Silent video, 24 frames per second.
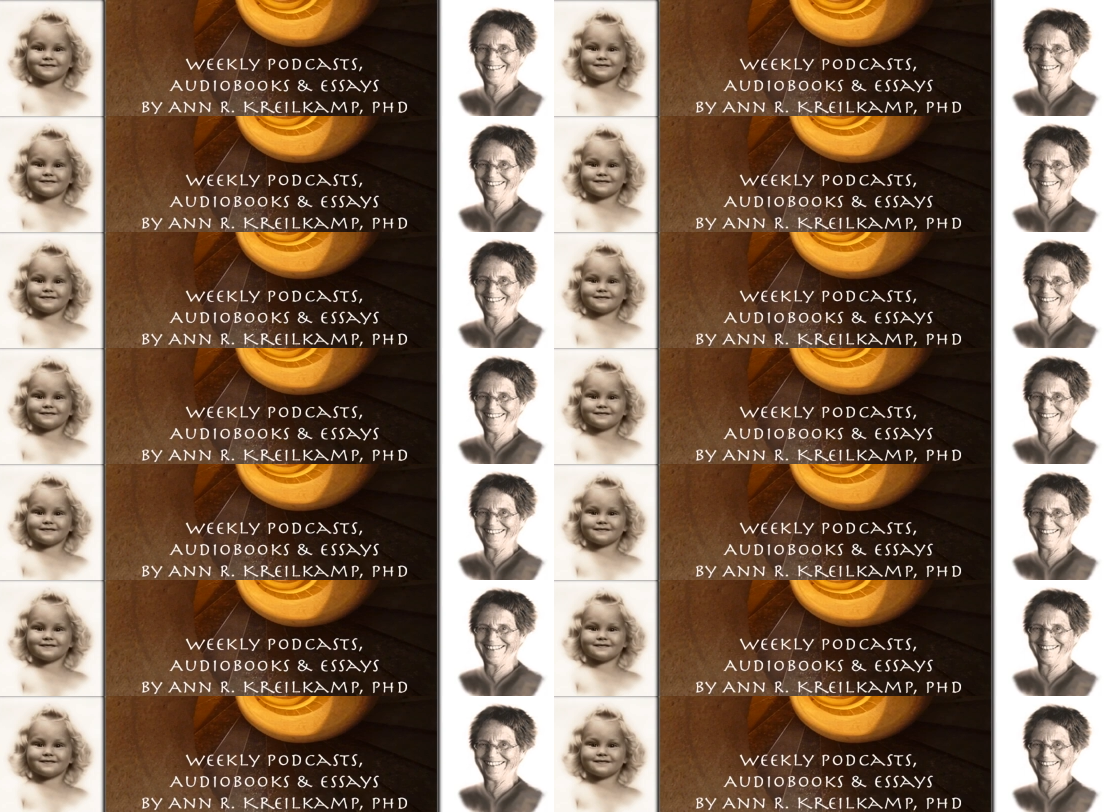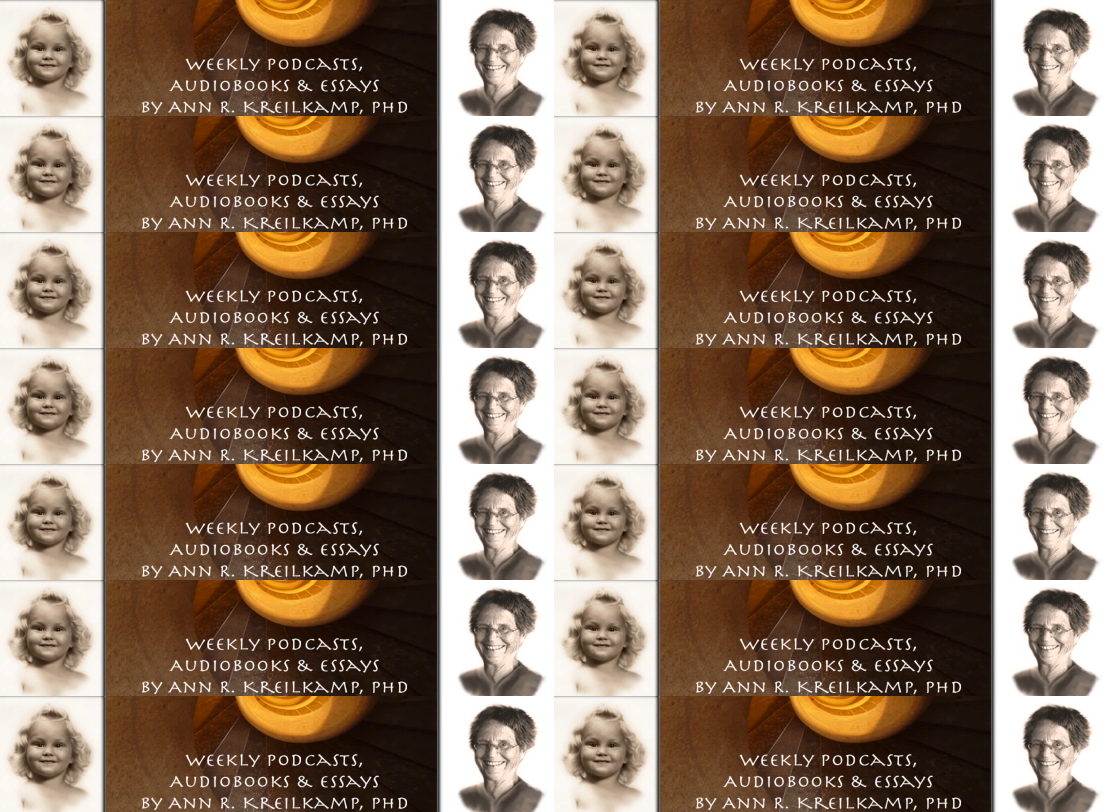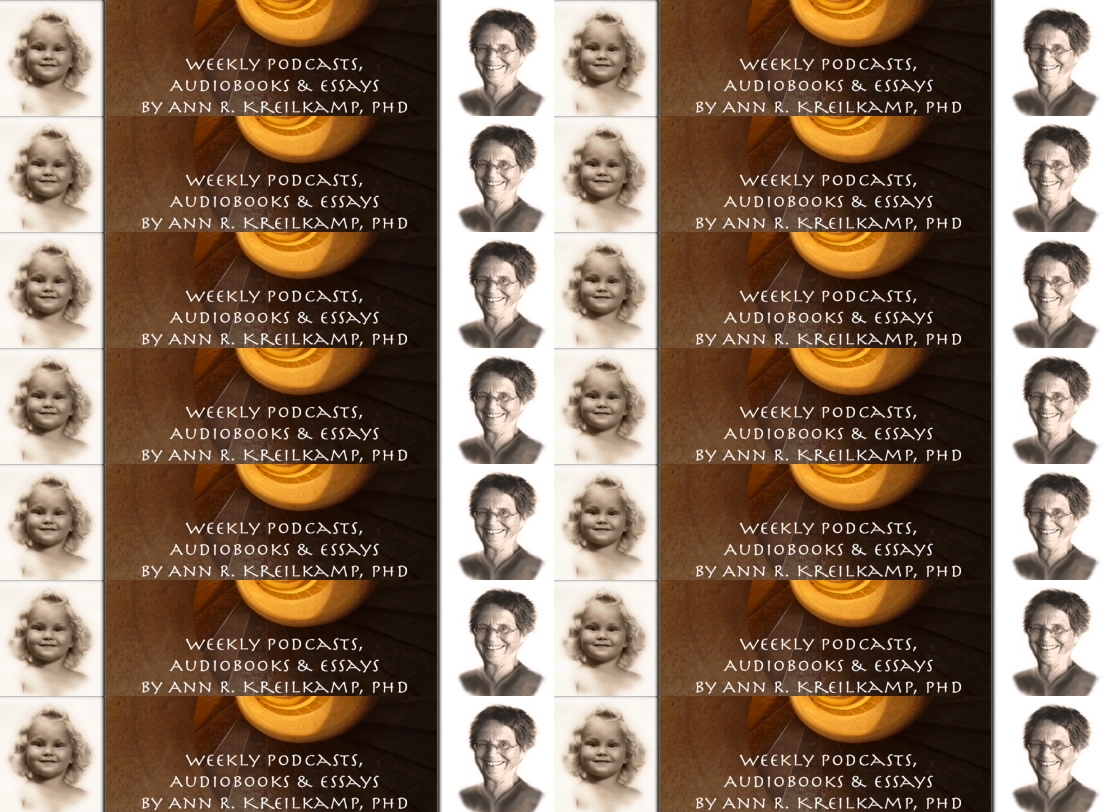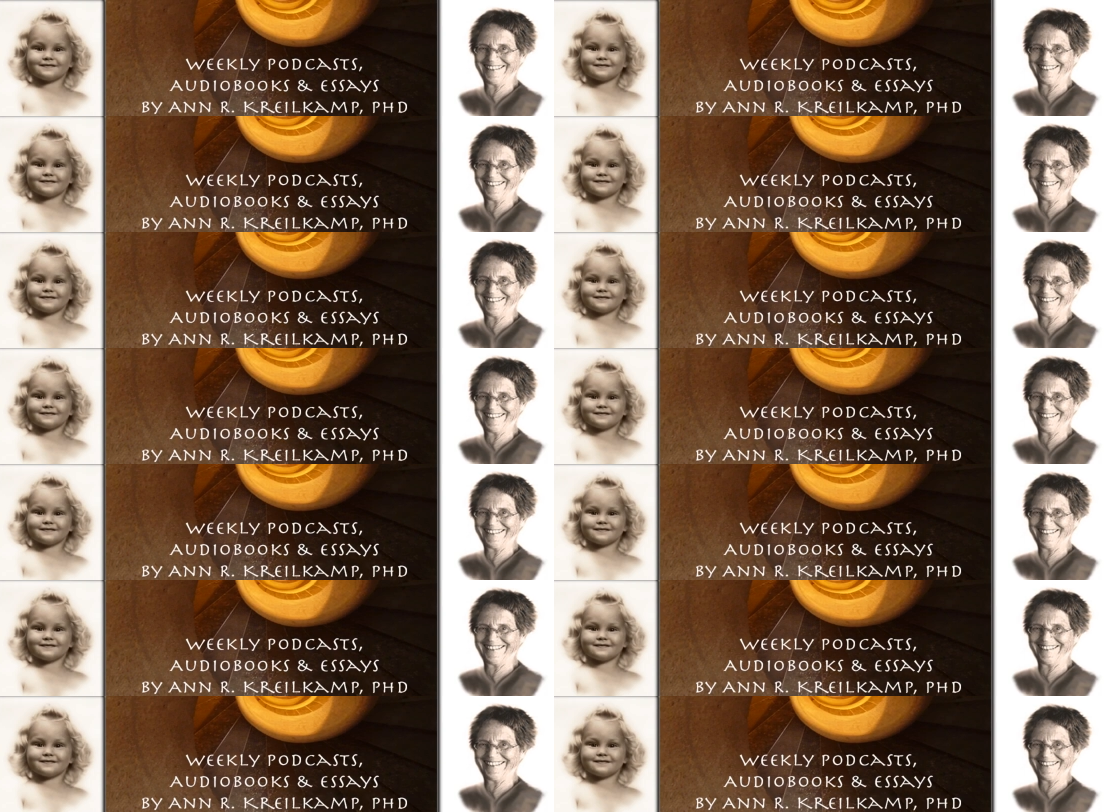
[no speech]